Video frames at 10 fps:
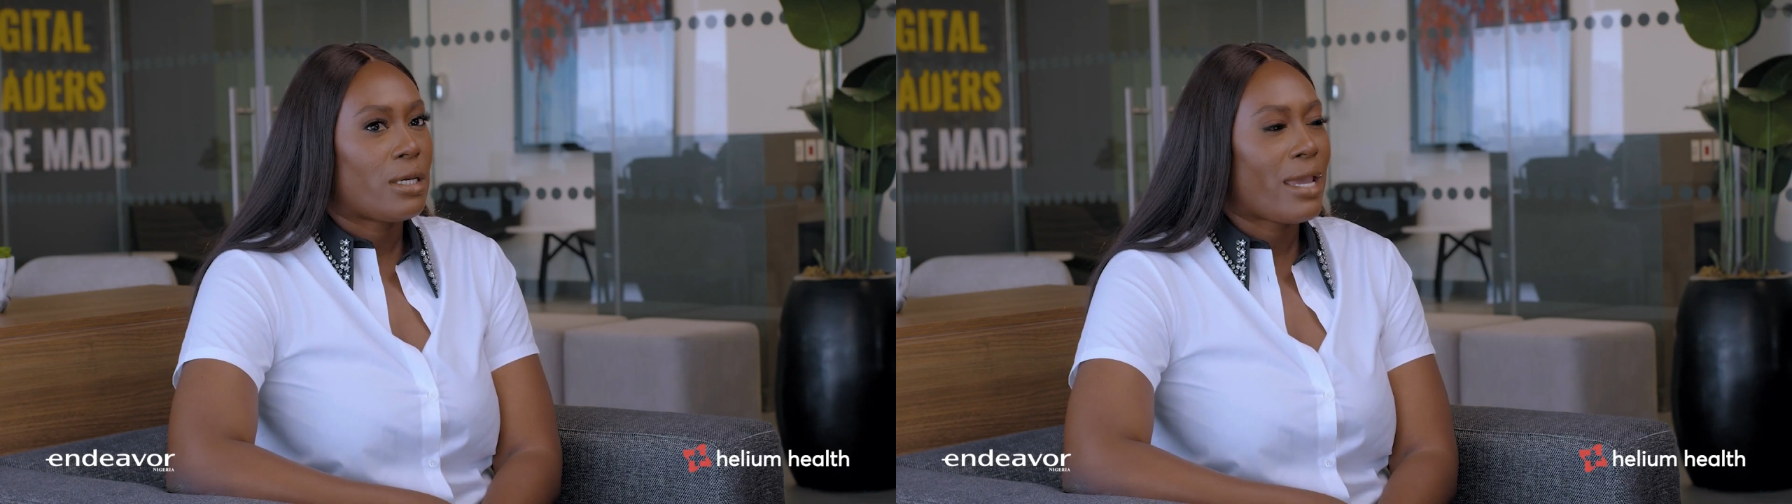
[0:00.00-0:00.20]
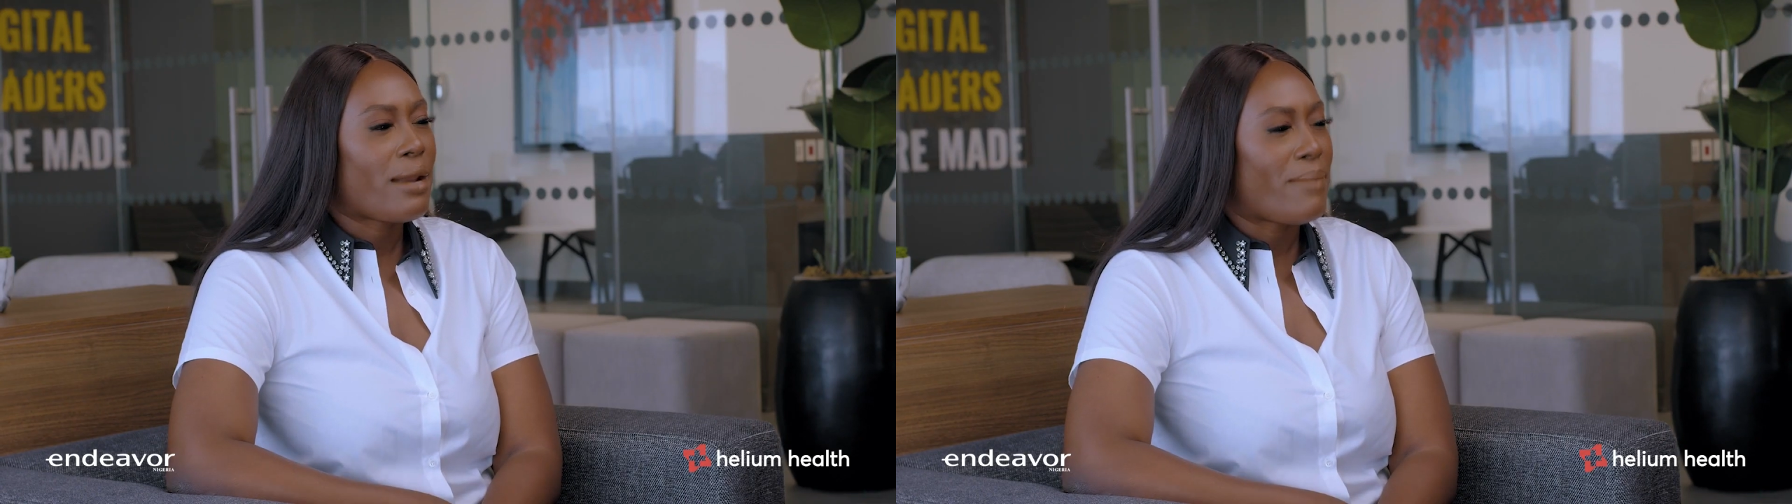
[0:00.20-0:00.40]

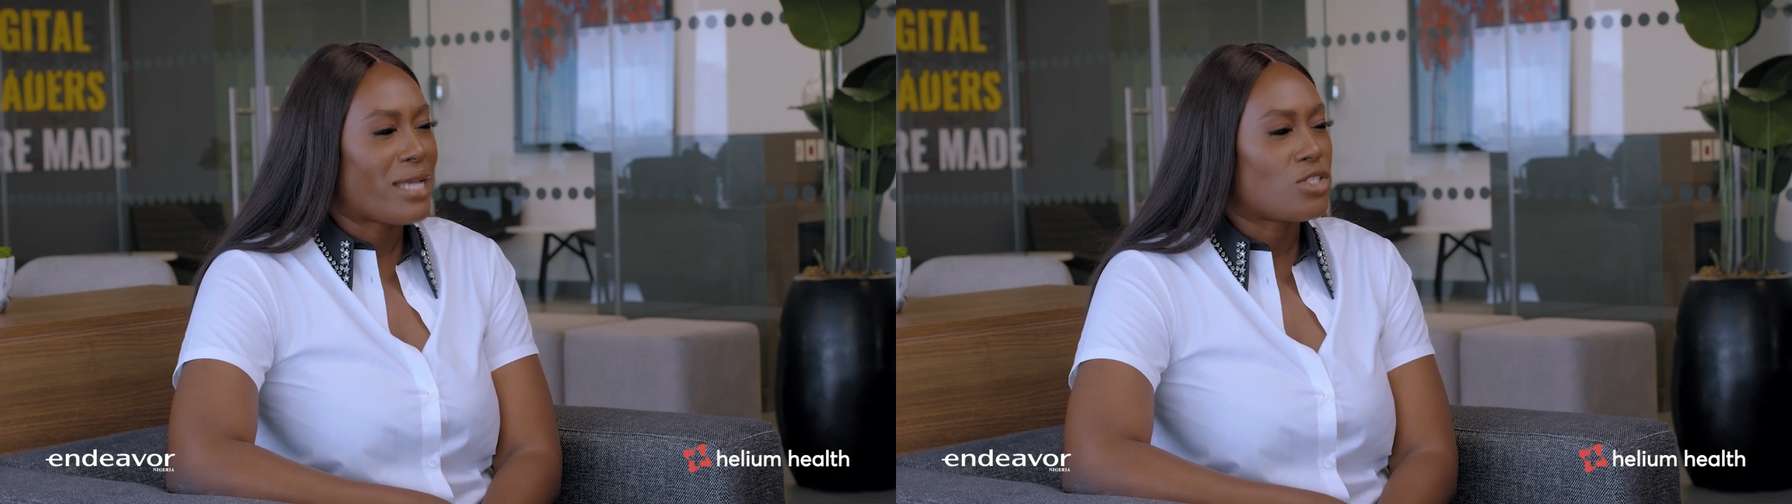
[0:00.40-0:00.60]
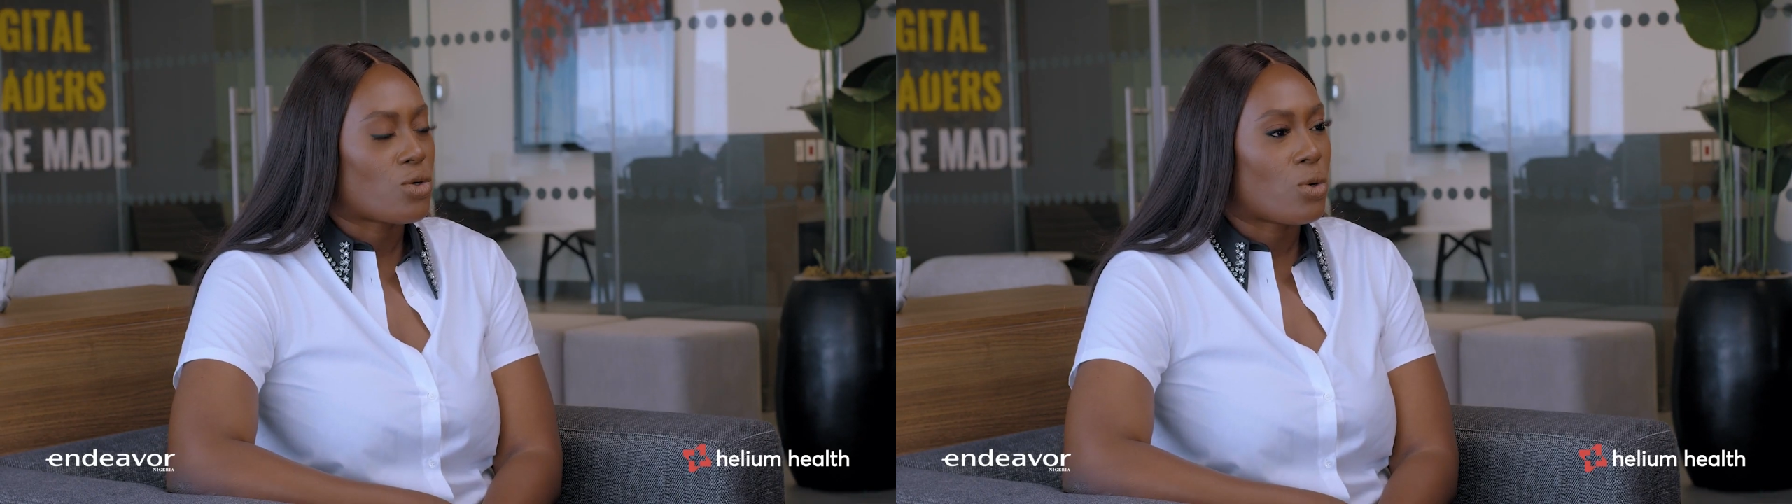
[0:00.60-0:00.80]
get a
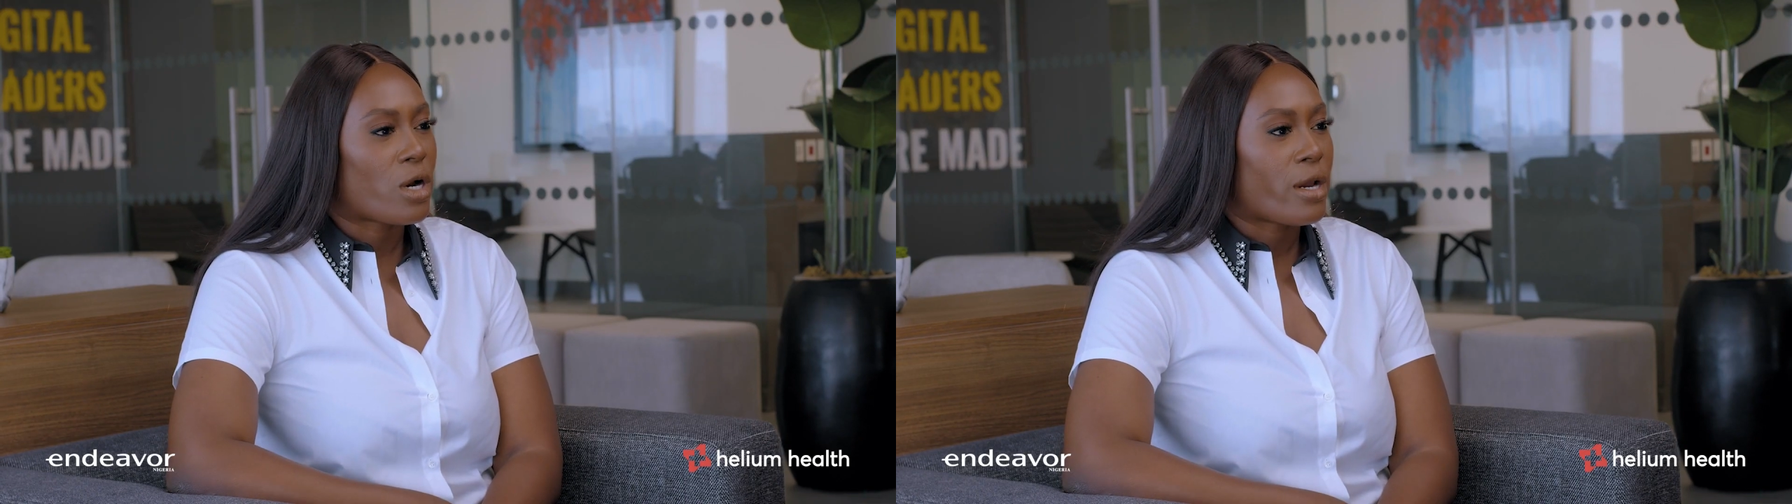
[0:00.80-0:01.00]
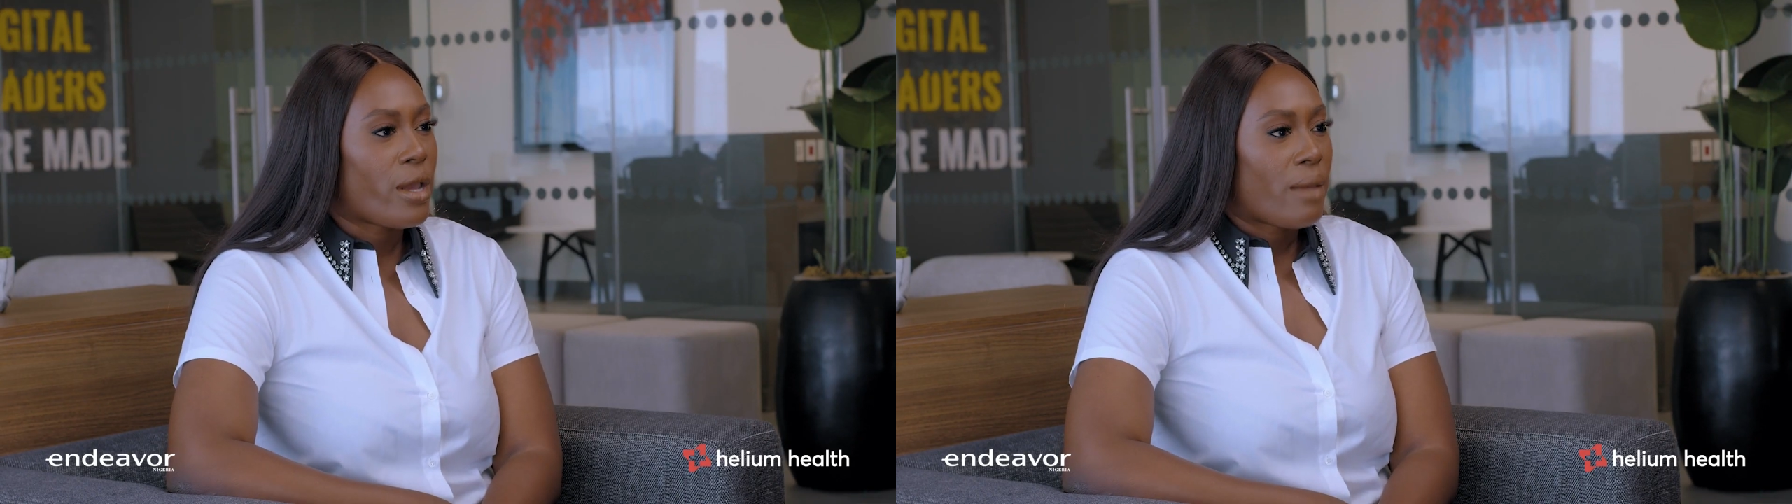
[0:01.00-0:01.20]

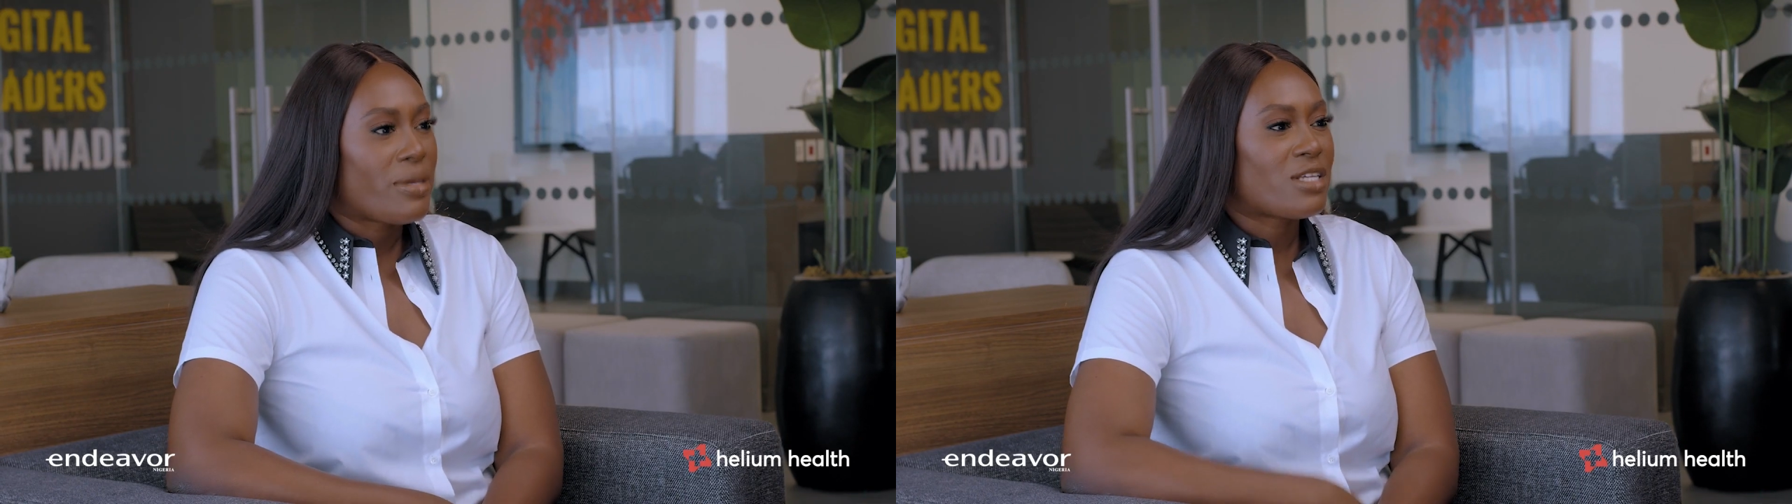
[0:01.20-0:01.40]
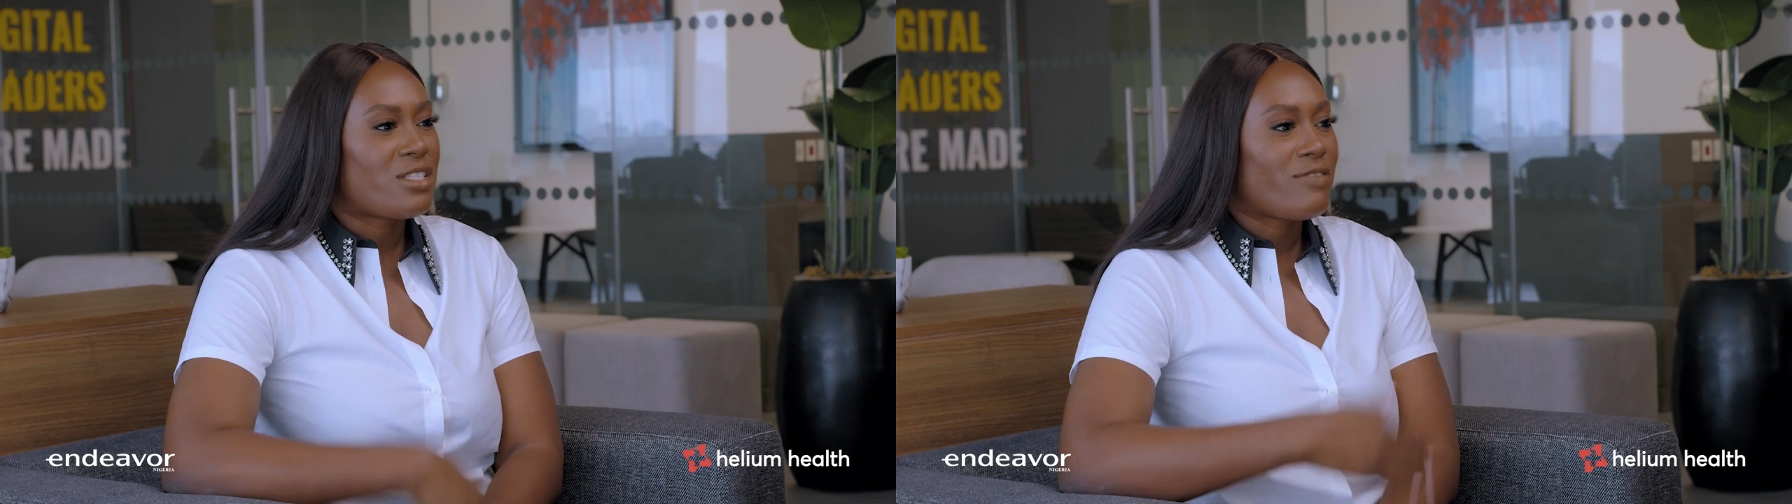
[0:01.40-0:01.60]
mentor,
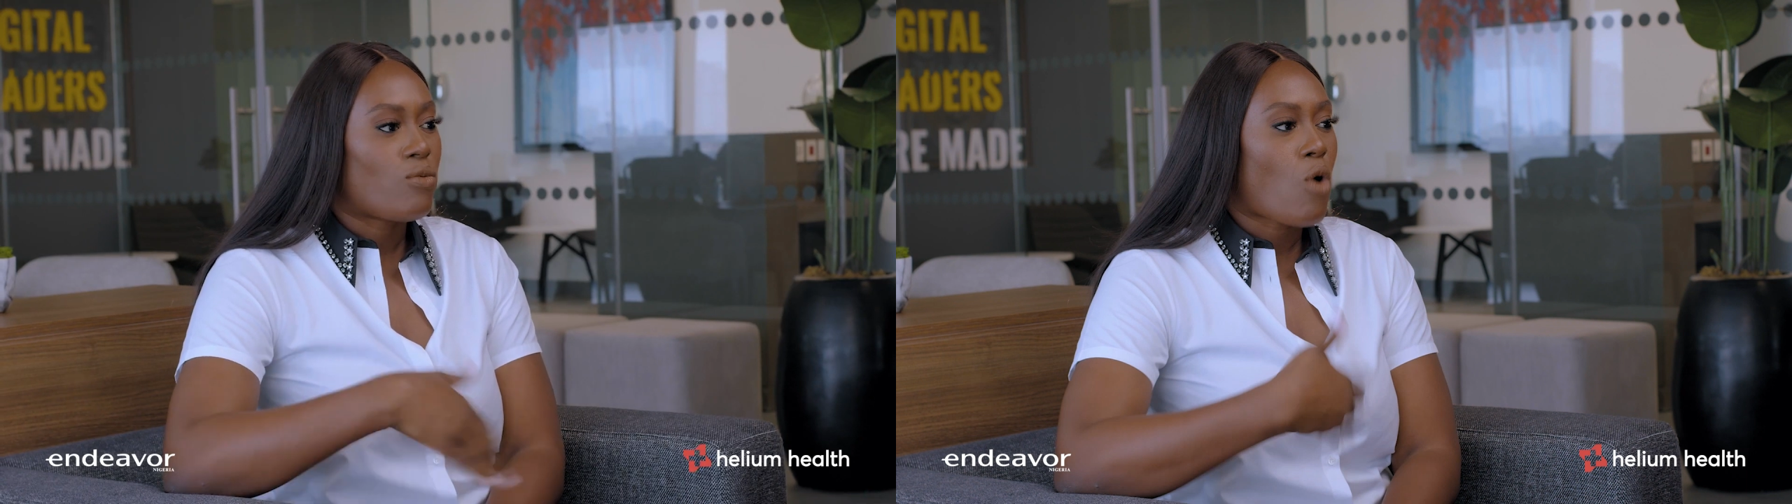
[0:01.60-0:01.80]
because they've